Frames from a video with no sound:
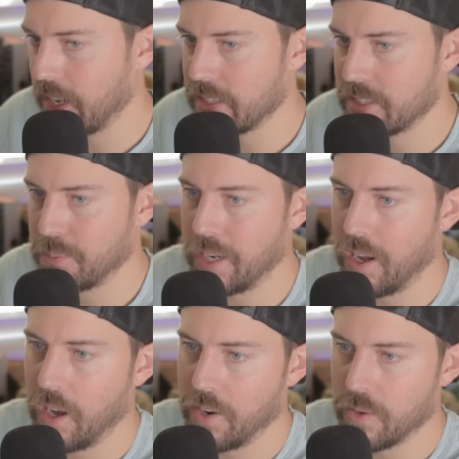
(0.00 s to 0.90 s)
the 9-speed
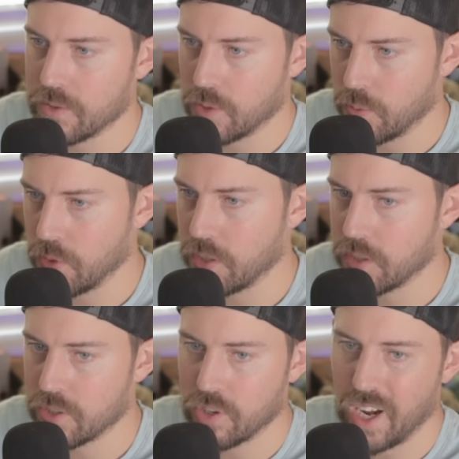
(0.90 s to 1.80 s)
auto. It's a really
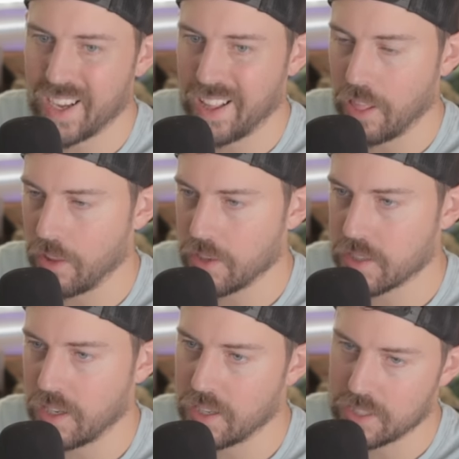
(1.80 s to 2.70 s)
good truck.
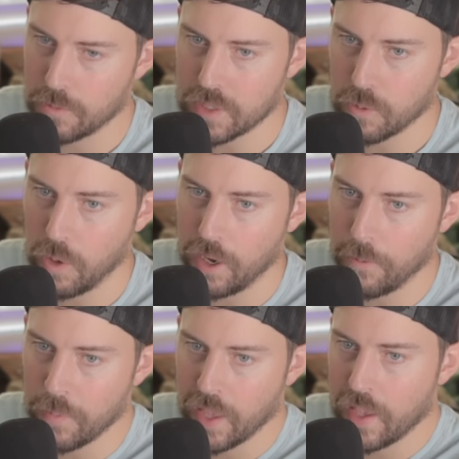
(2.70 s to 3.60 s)
Looks awesome as
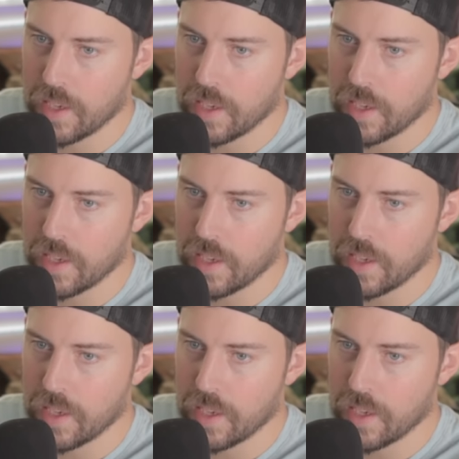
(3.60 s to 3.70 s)
well.